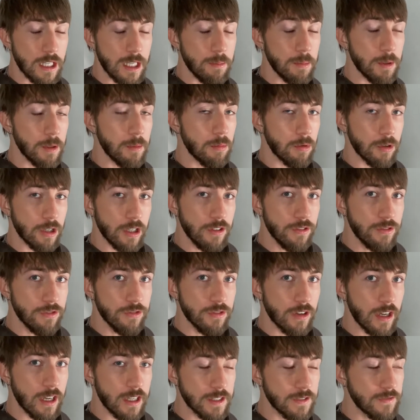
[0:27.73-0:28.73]
it brief
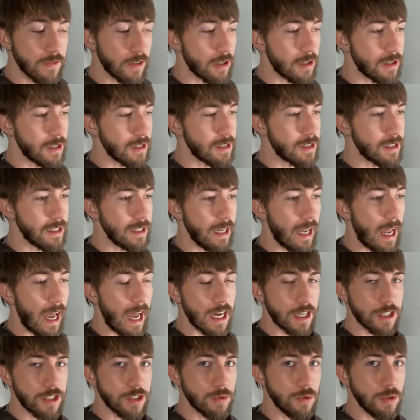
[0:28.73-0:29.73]
as far as the
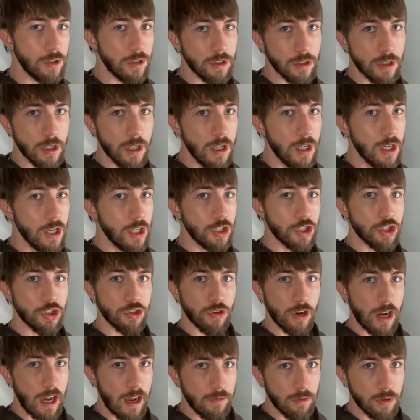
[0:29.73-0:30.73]
actual
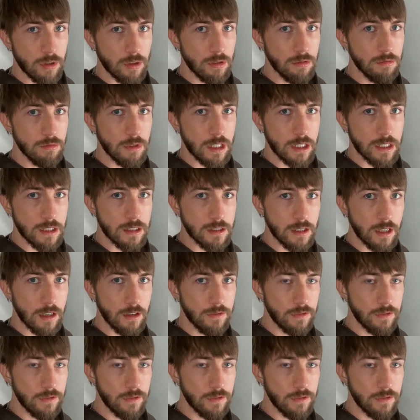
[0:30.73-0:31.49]
travel itself